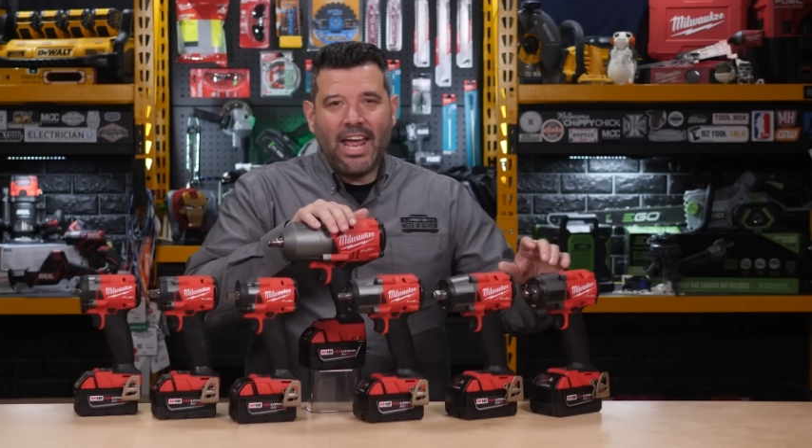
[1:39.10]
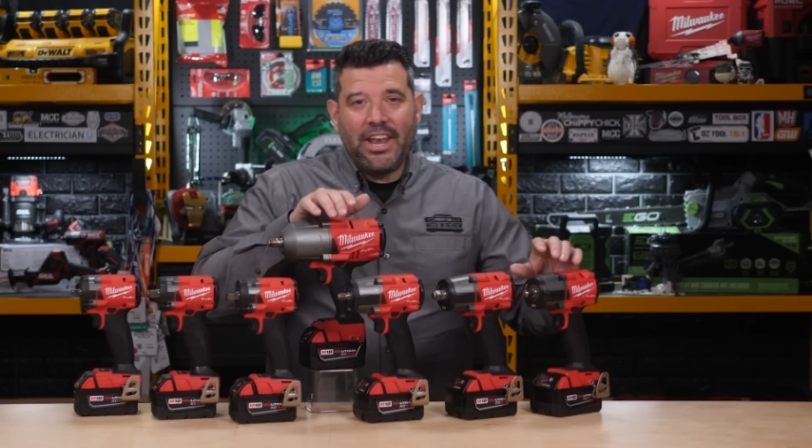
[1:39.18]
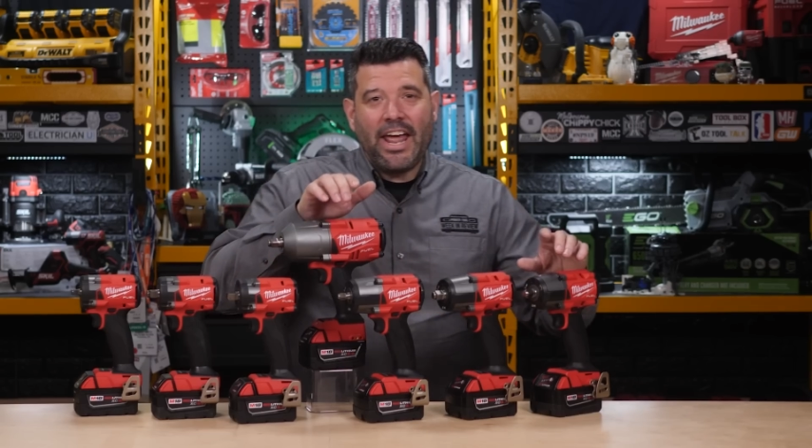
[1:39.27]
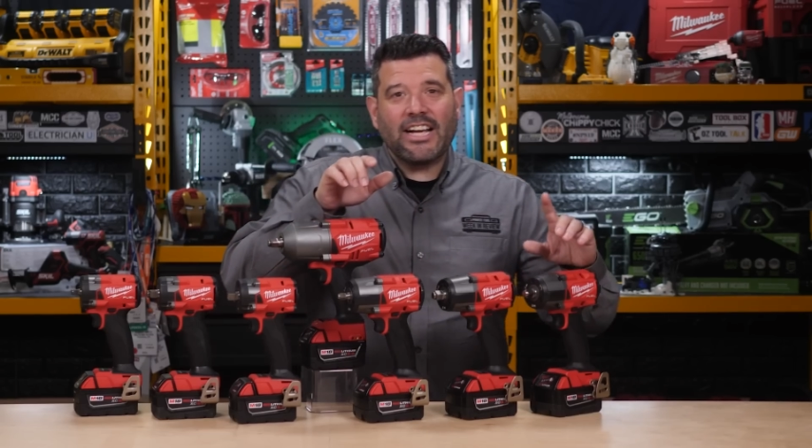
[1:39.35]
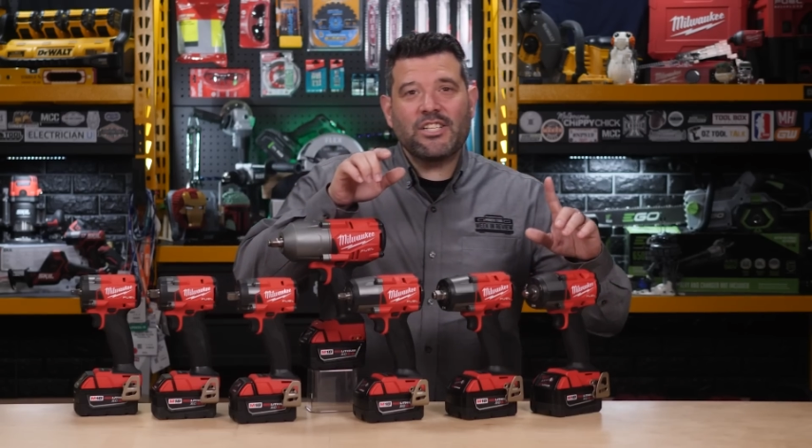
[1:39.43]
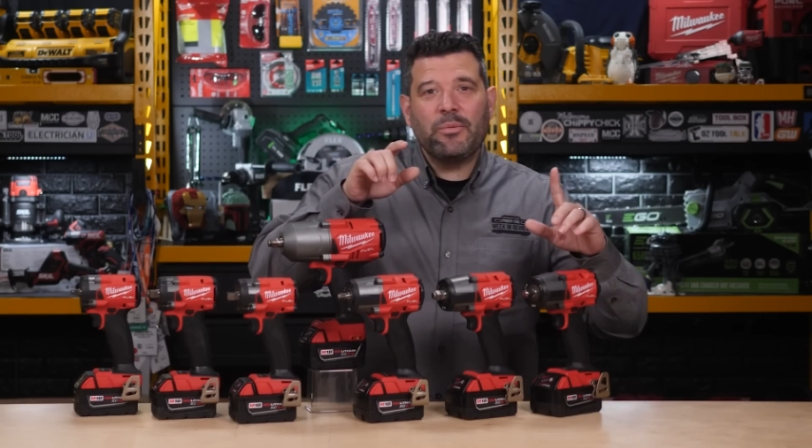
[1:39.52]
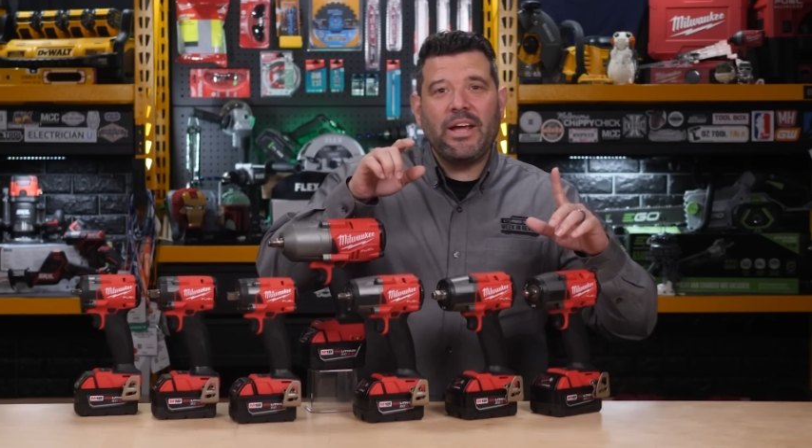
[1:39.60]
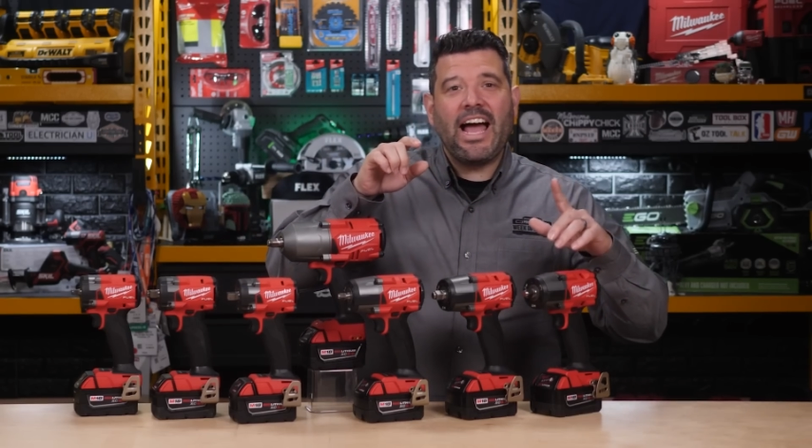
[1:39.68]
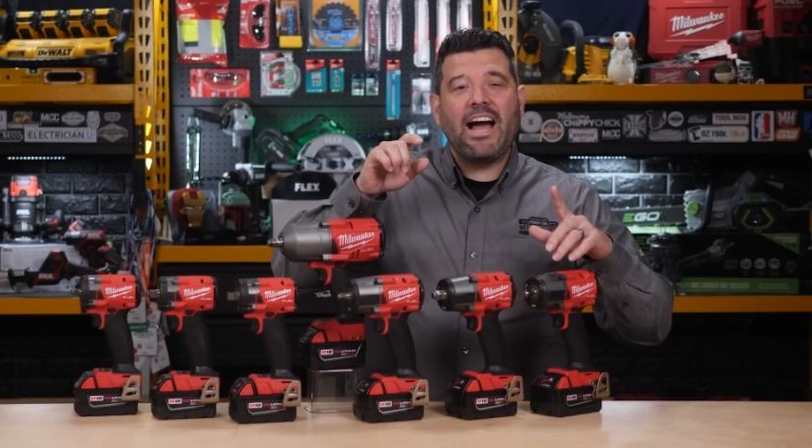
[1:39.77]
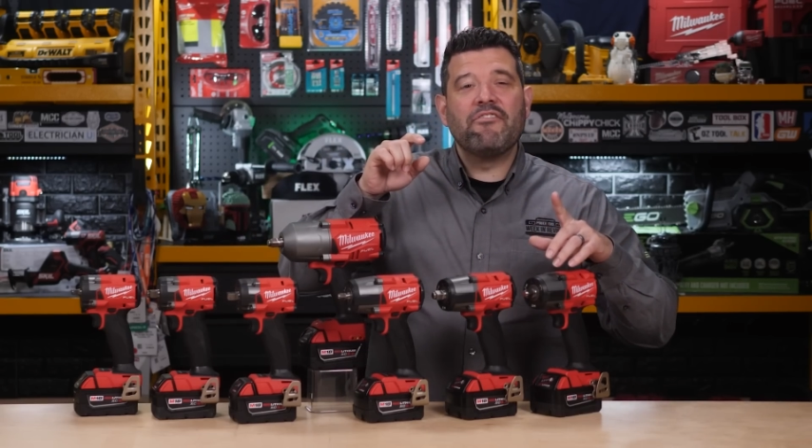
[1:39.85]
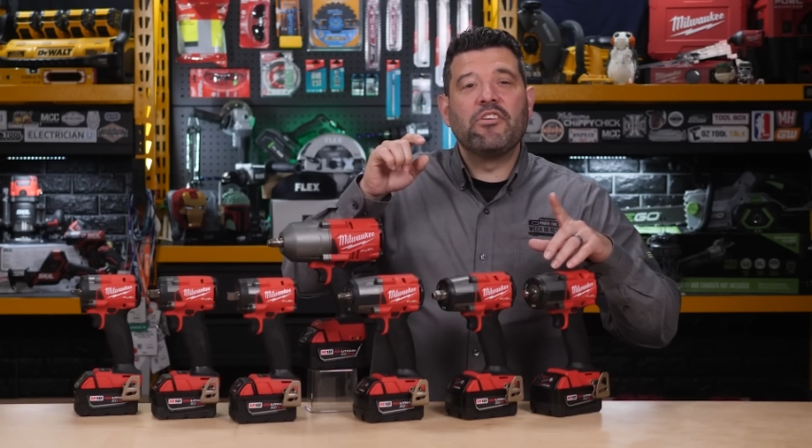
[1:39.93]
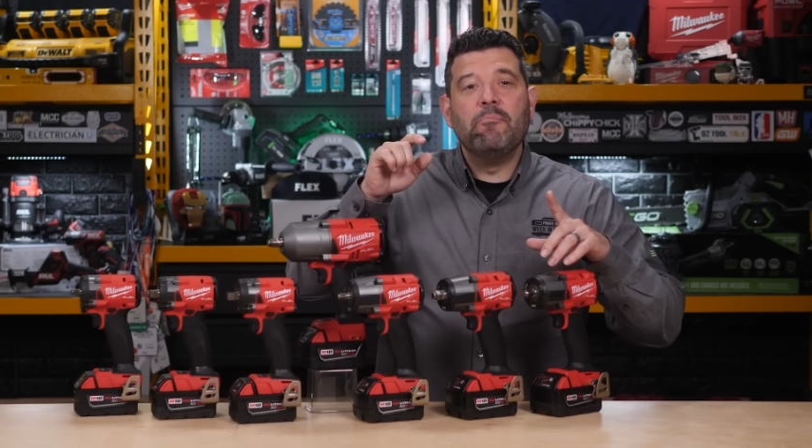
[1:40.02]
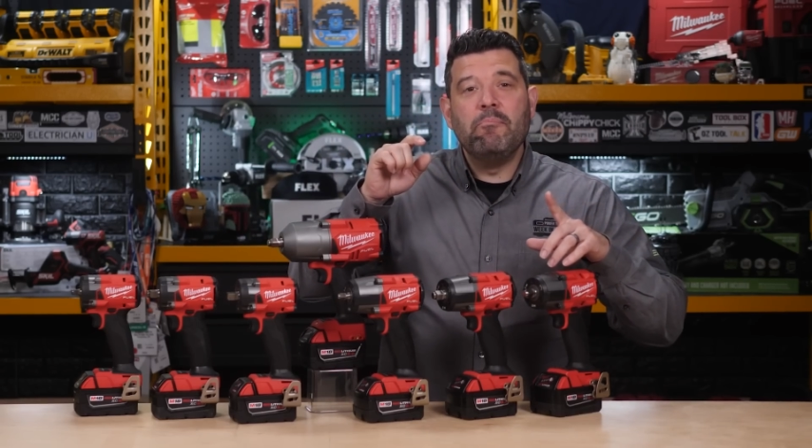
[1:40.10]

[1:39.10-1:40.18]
And next we have the